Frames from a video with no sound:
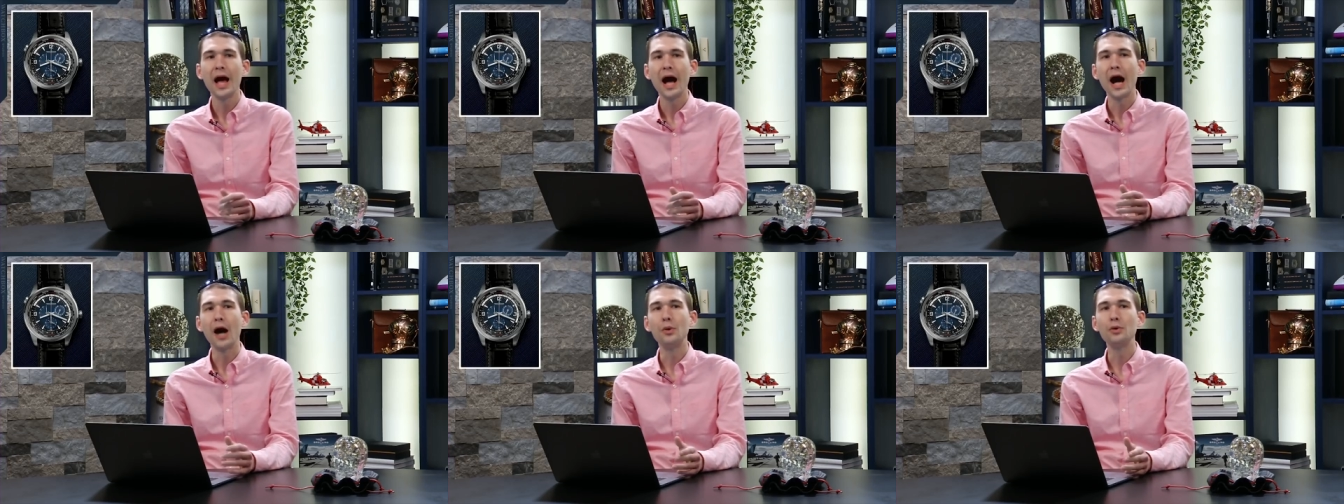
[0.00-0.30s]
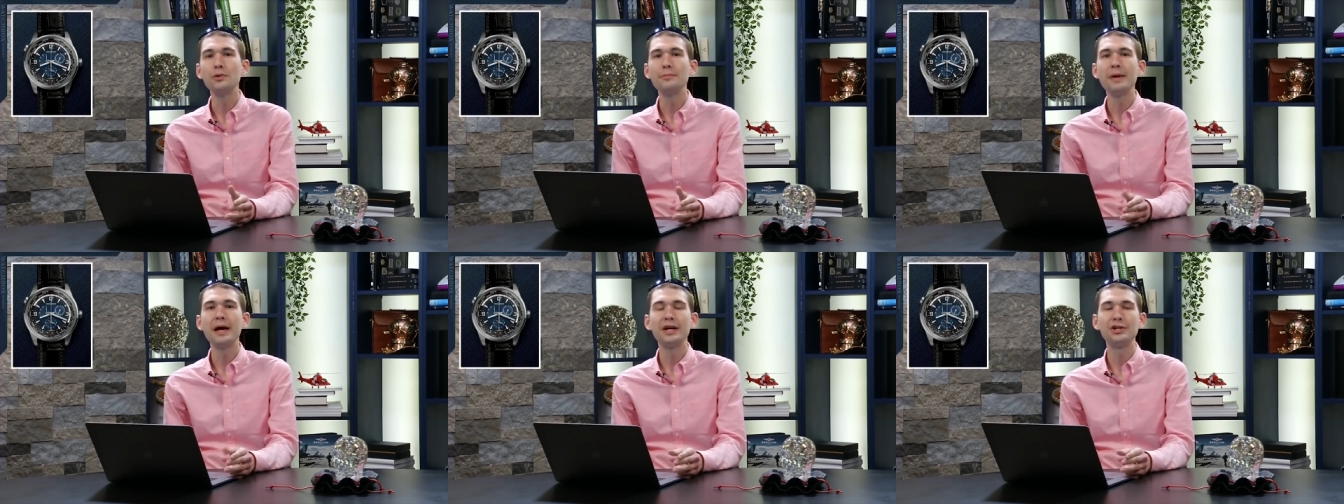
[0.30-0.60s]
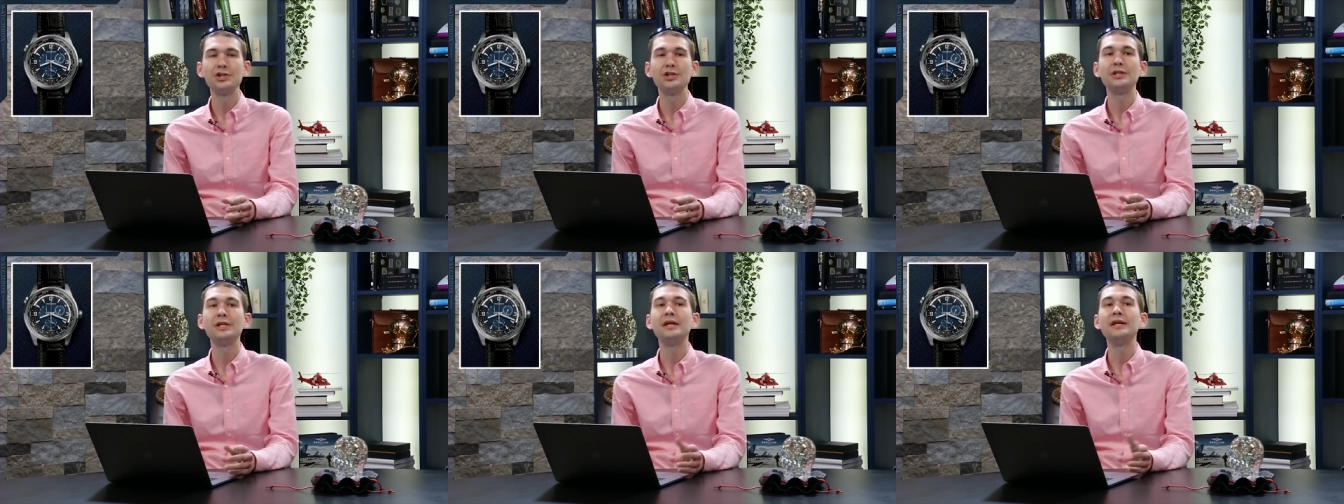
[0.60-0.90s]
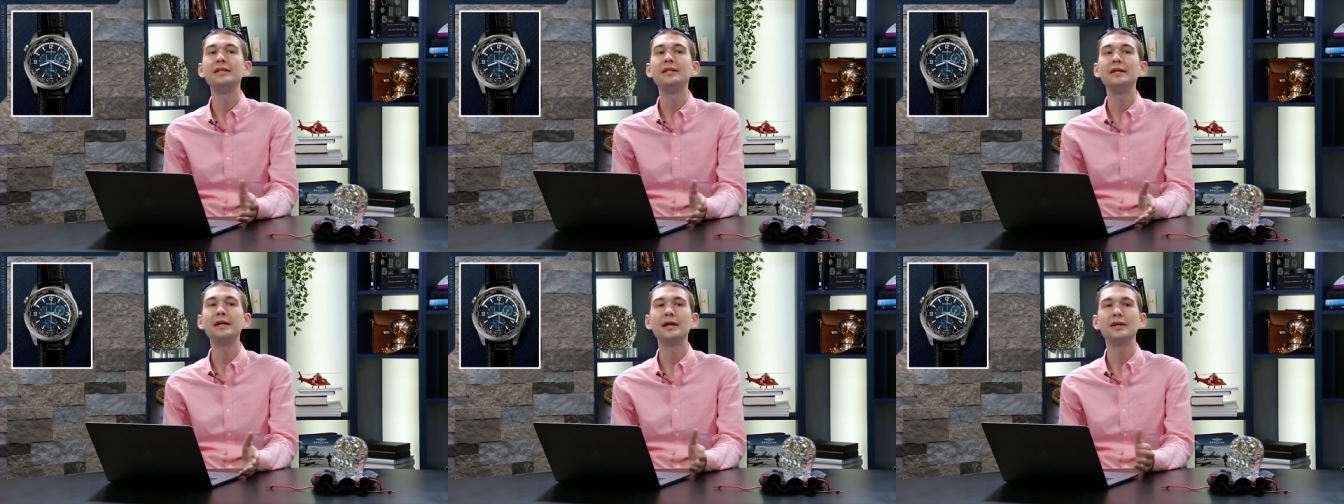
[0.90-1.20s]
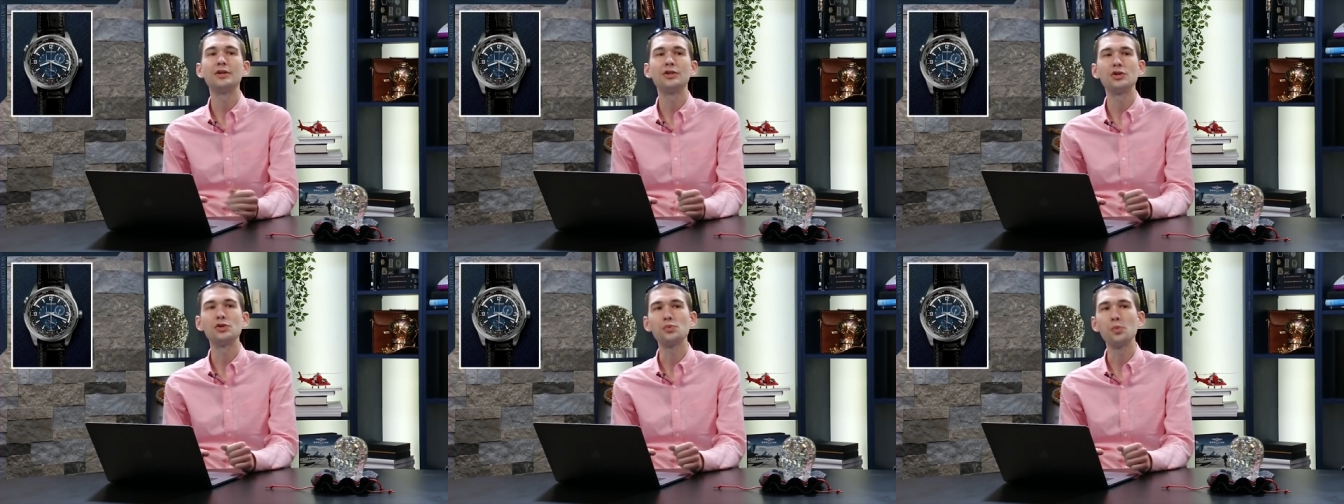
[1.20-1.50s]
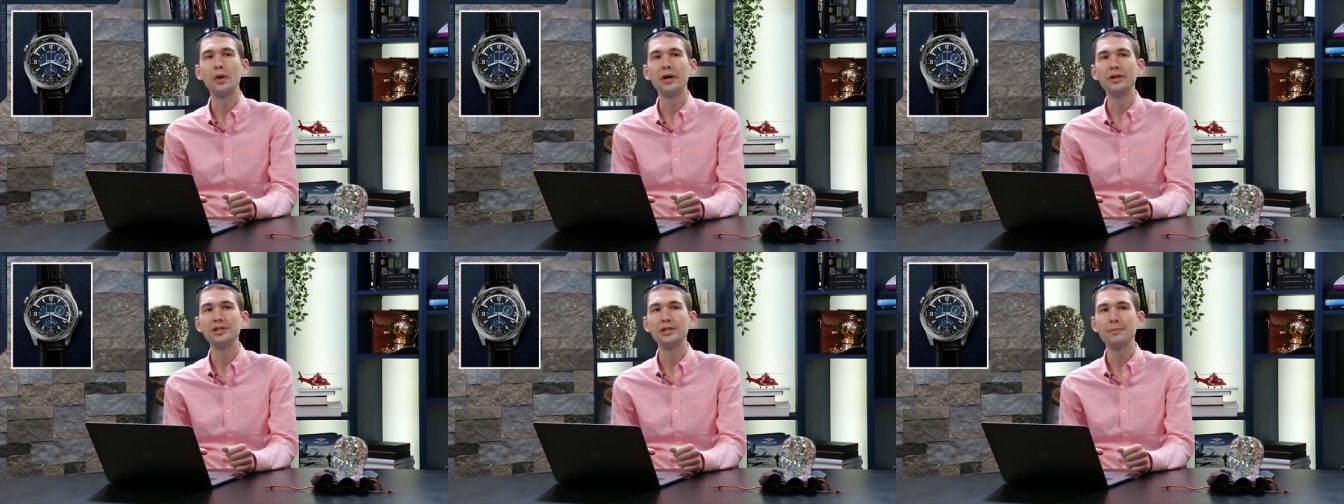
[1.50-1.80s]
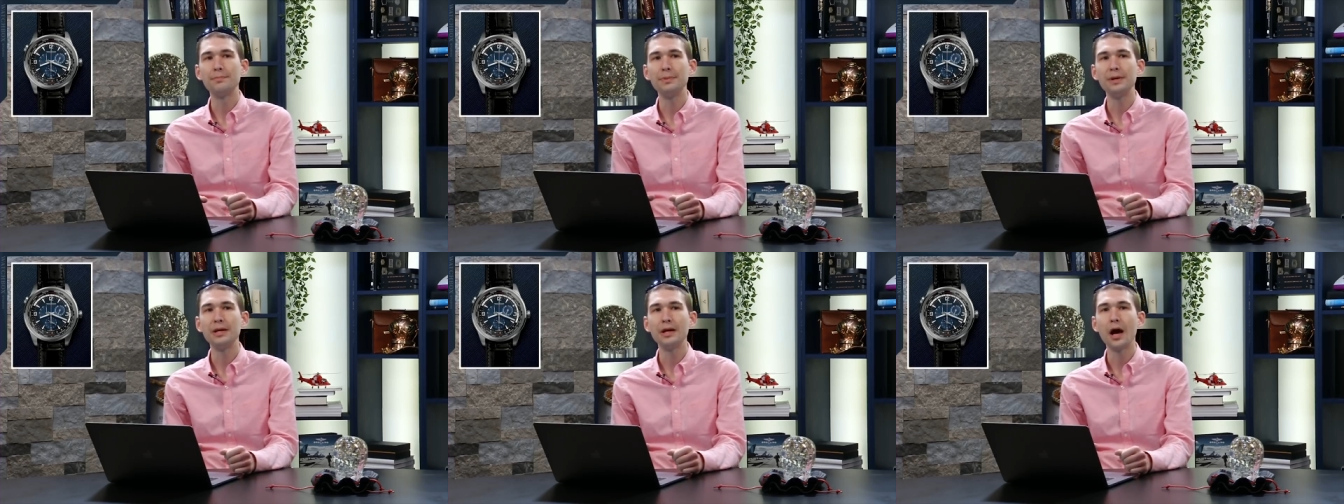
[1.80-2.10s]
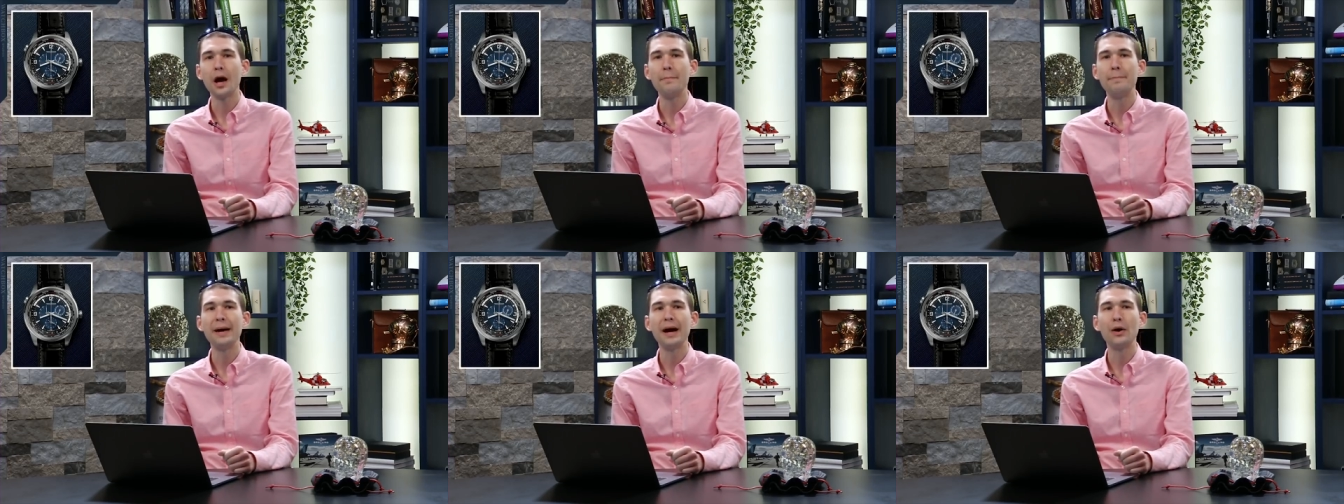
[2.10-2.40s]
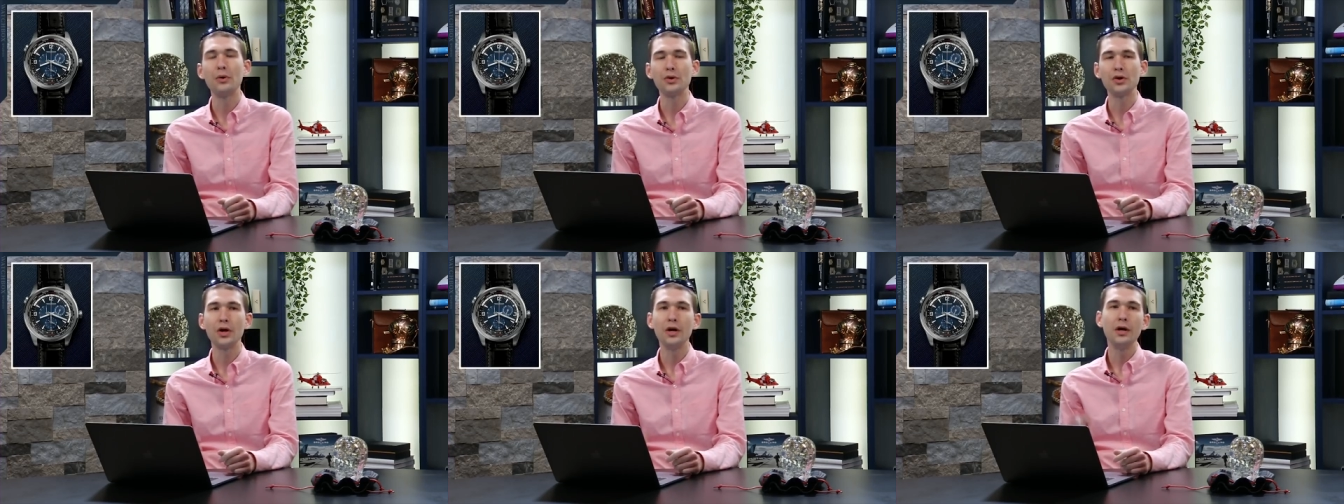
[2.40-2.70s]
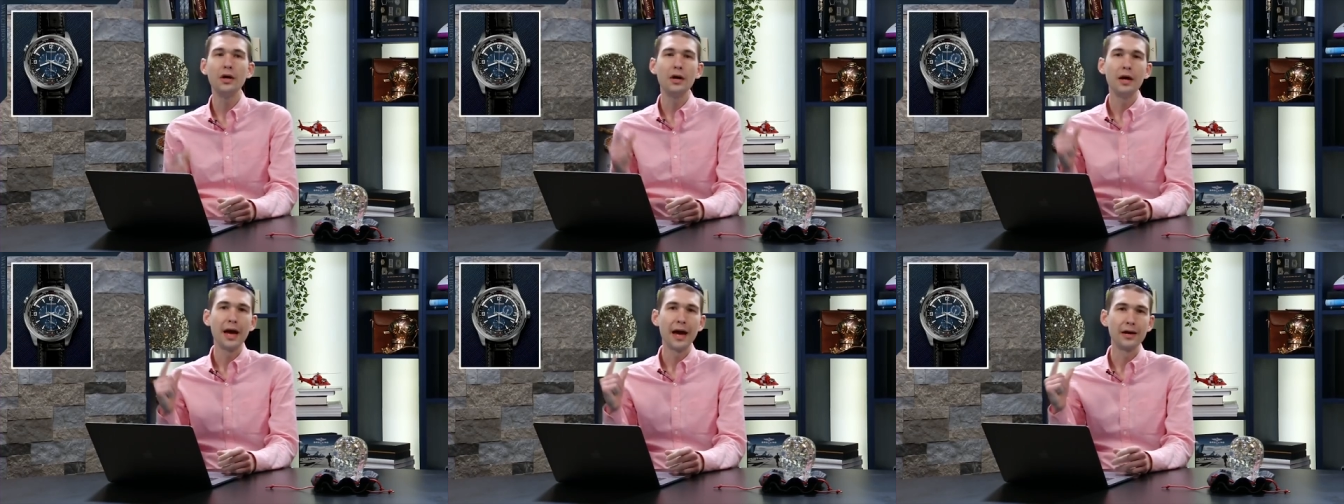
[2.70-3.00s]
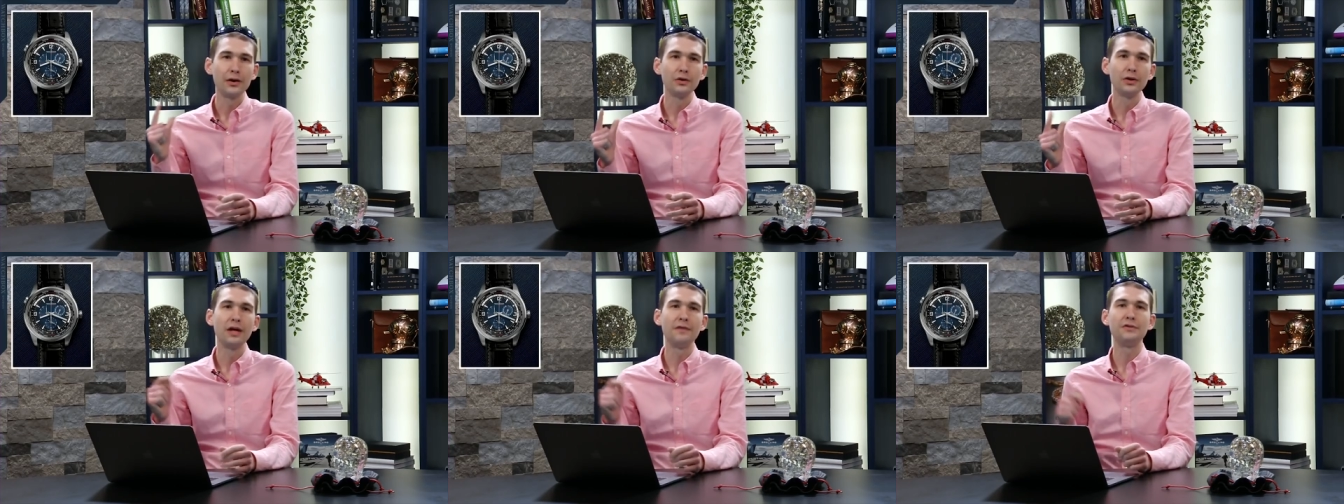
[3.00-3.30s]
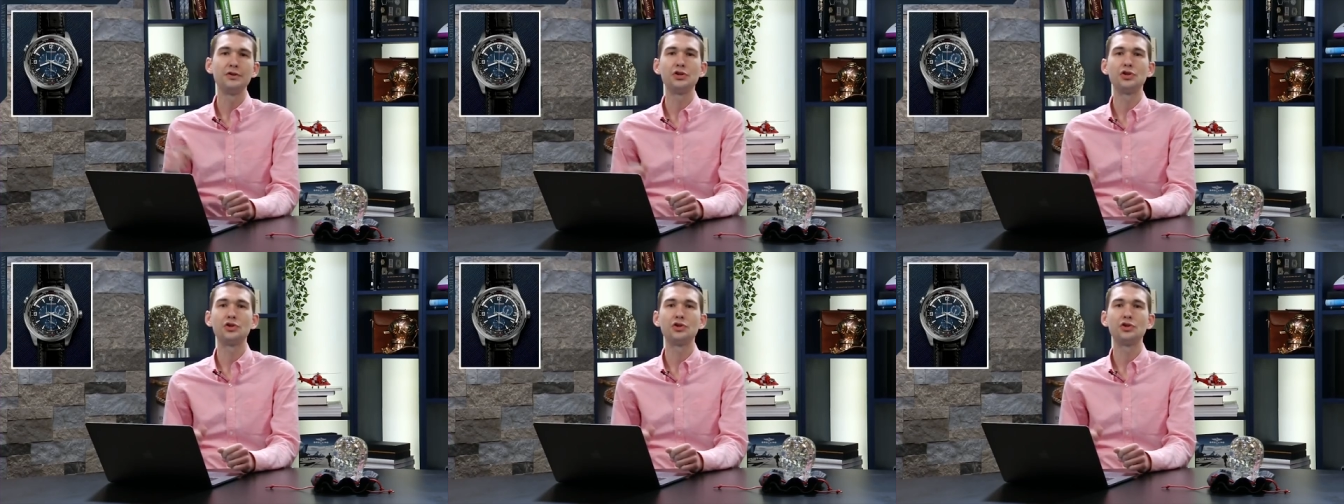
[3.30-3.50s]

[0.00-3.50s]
I would imagine in the end this winds up being about an 11 to